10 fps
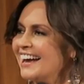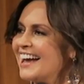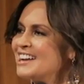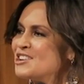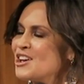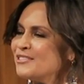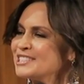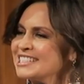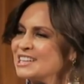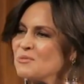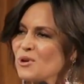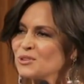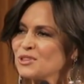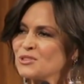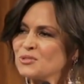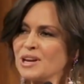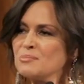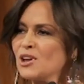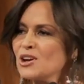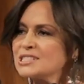and nervously walked the 3
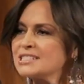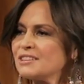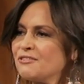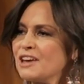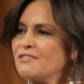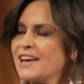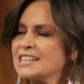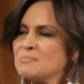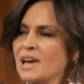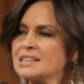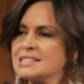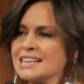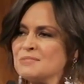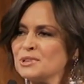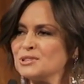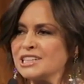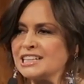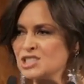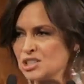blocks to the Fairfax Magazine building in